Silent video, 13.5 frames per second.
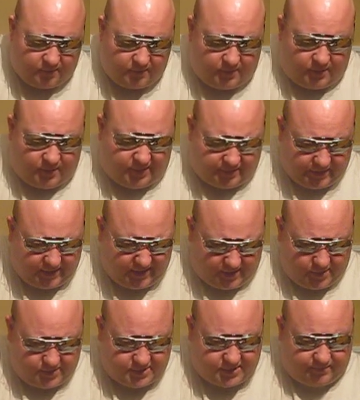I think it
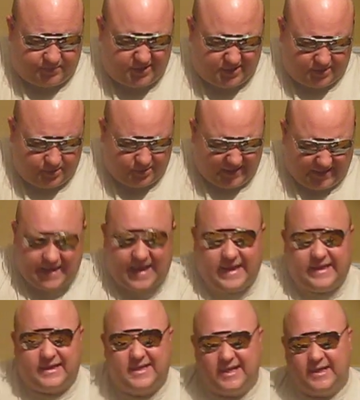goes up to like
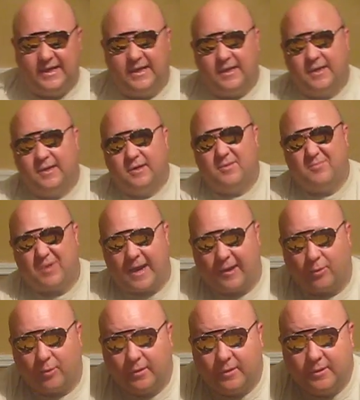18
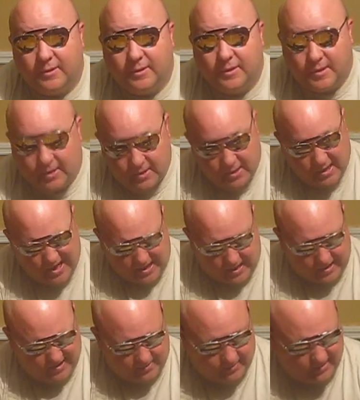power,
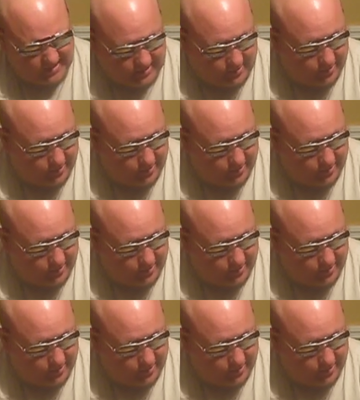and at